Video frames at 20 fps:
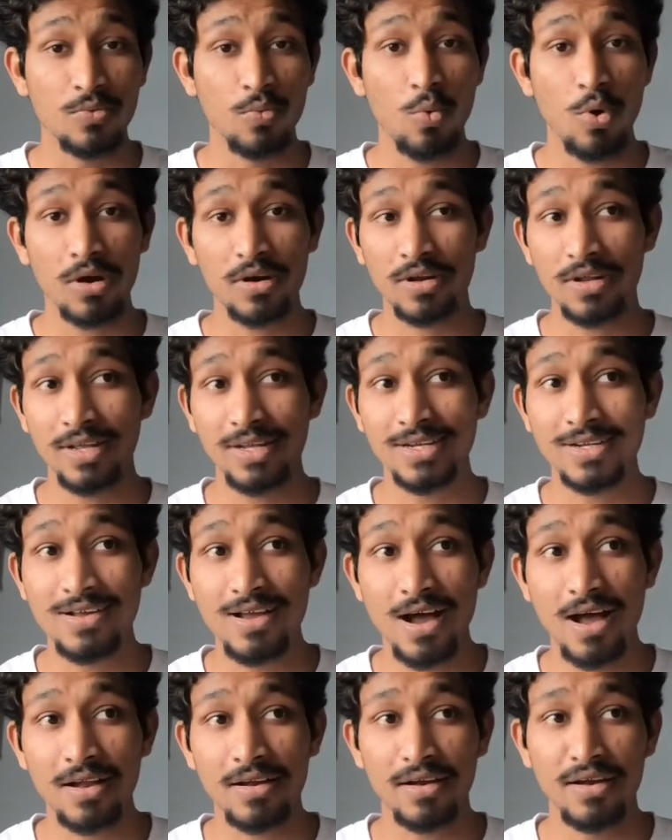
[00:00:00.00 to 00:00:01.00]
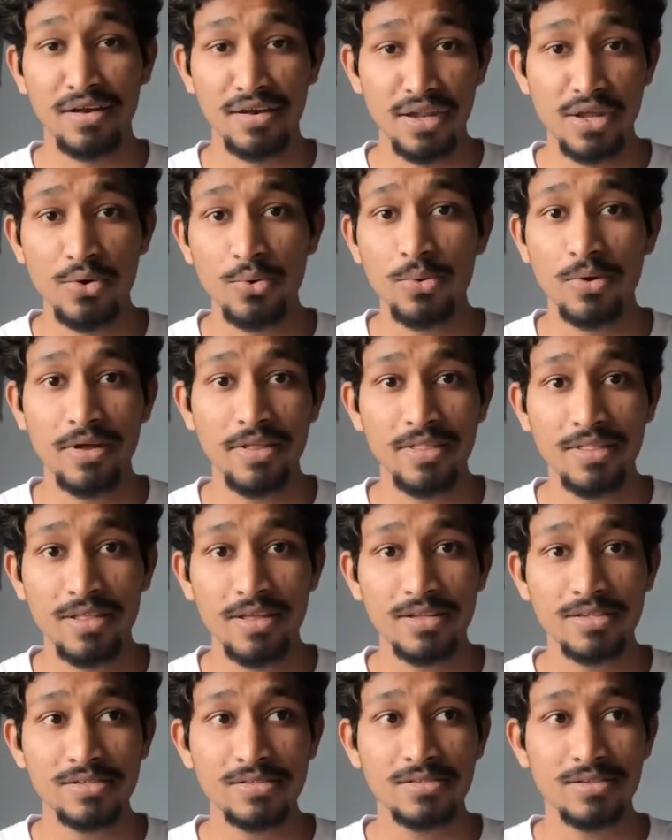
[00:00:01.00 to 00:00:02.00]
What it got new in
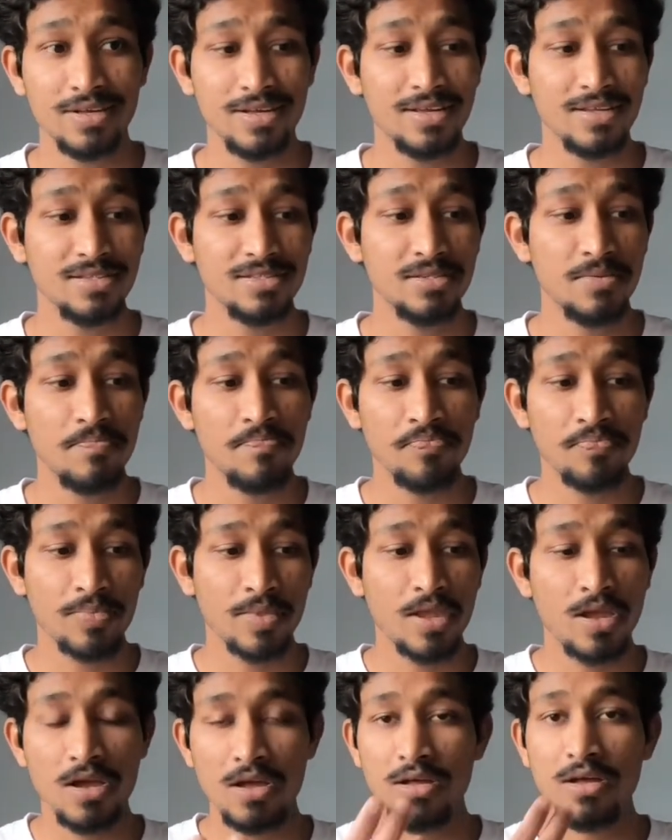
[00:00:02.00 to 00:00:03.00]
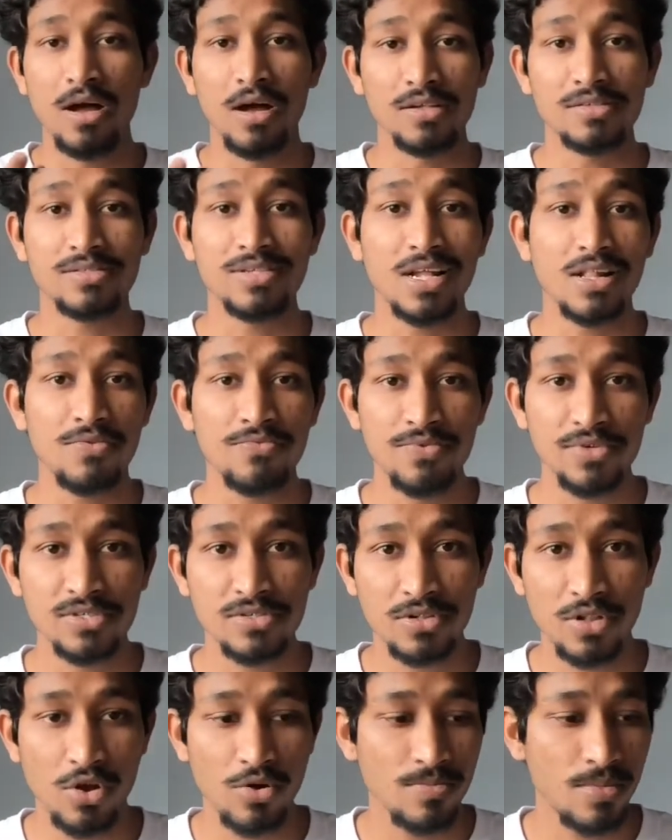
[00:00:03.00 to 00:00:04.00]
this is a selfie
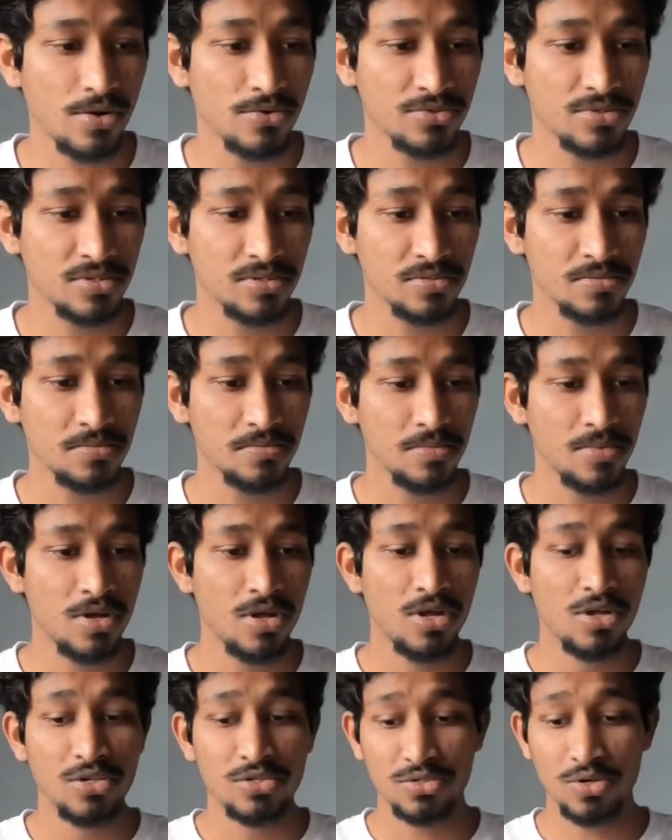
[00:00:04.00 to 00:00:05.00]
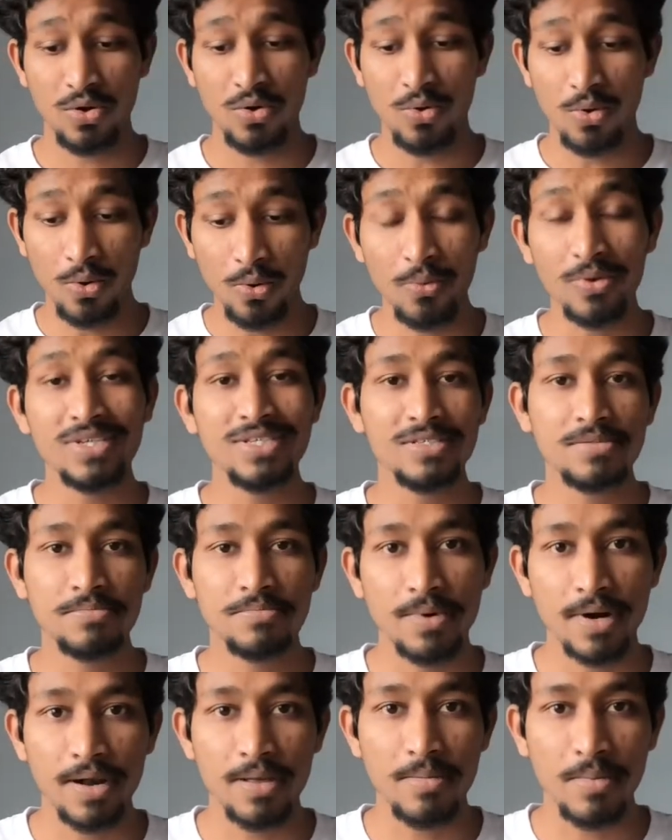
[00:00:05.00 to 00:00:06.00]
slow motion, so which is
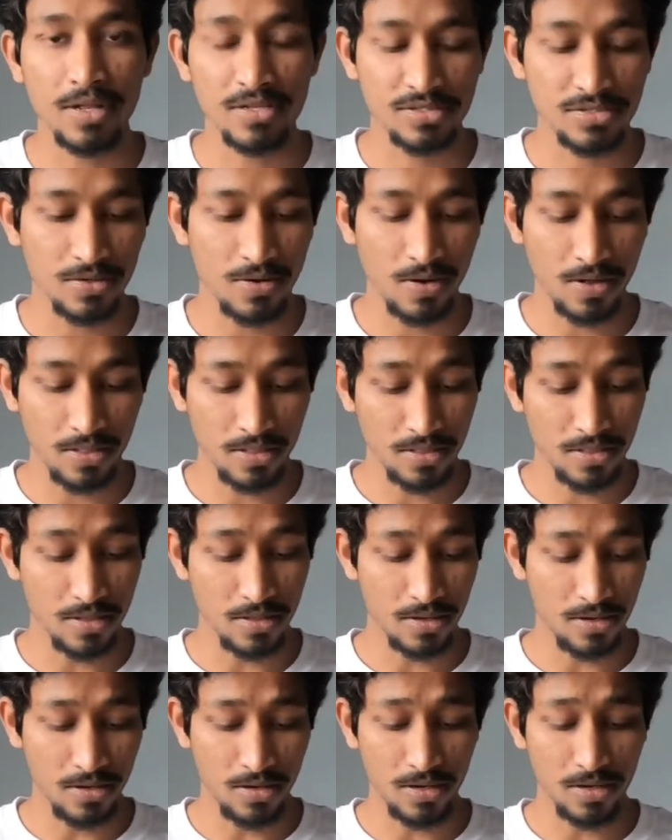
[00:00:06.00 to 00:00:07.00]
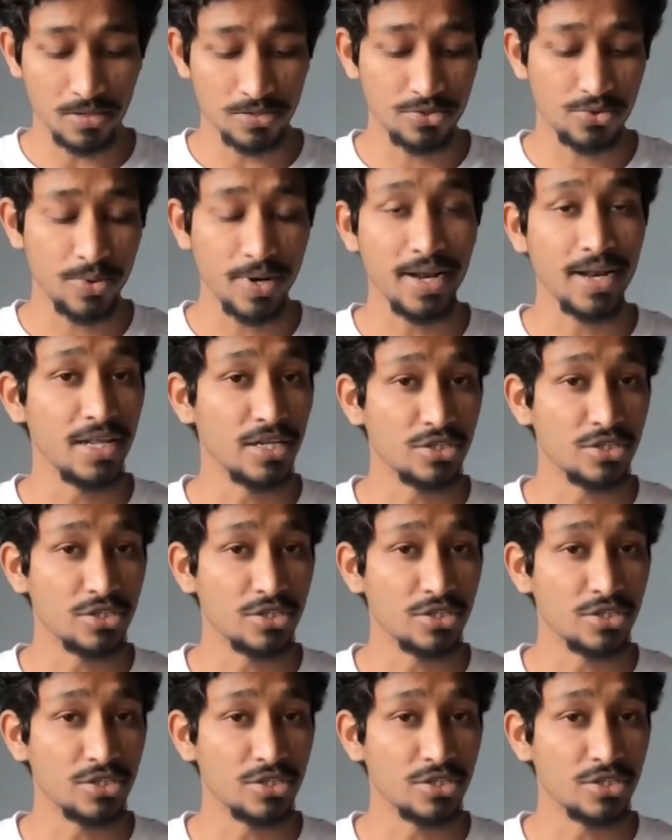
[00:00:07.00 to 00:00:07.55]
pretty much on training.